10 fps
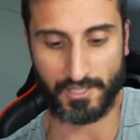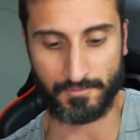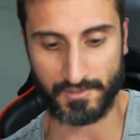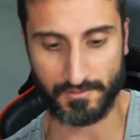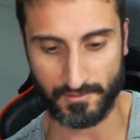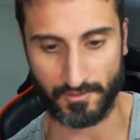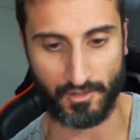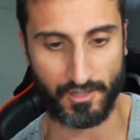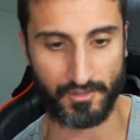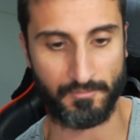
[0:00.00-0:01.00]
kept an
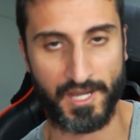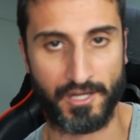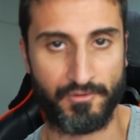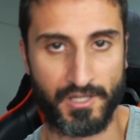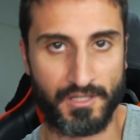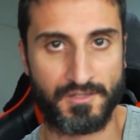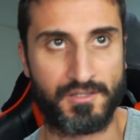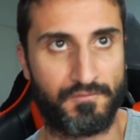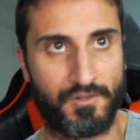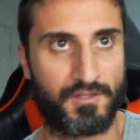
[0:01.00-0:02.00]
eye on the battery and
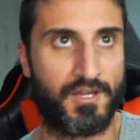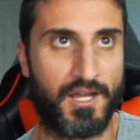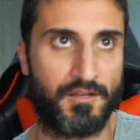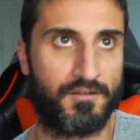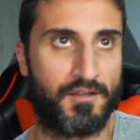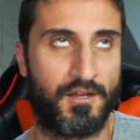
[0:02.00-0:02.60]
stuff like that.